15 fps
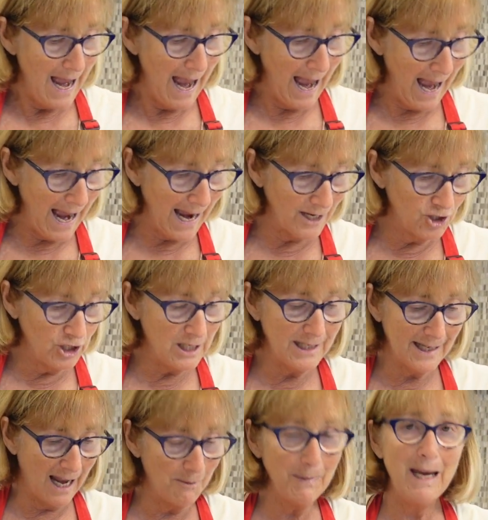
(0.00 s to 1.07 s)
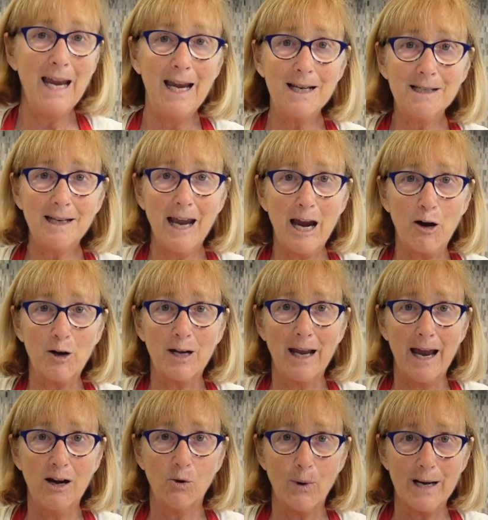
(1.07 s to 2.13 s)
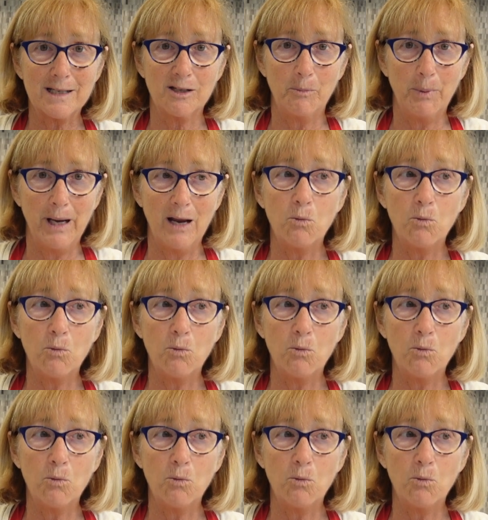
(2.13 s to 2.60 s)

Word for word: and she sent me his carrot cake recipe.